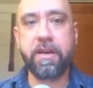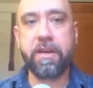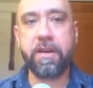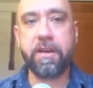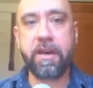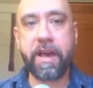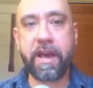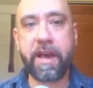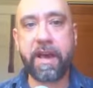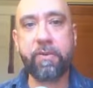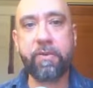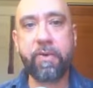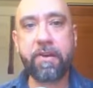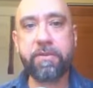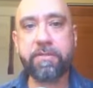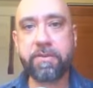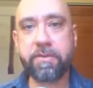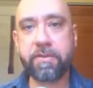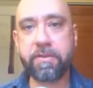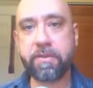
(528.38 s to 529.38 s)

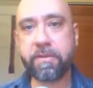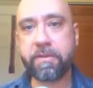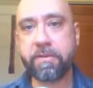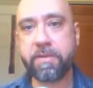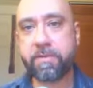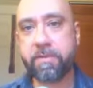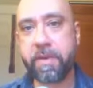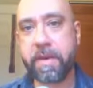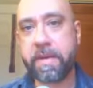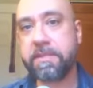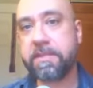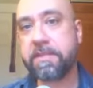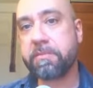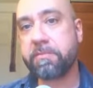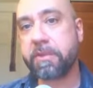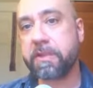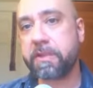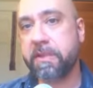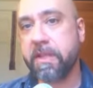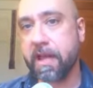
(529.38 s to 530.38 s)
However, the basic
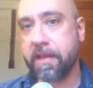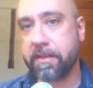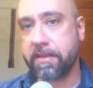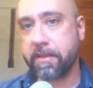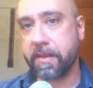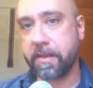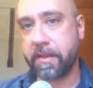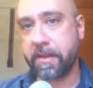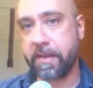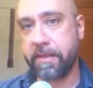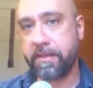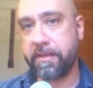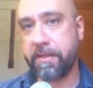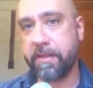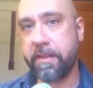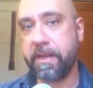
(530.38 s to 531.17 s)
plotline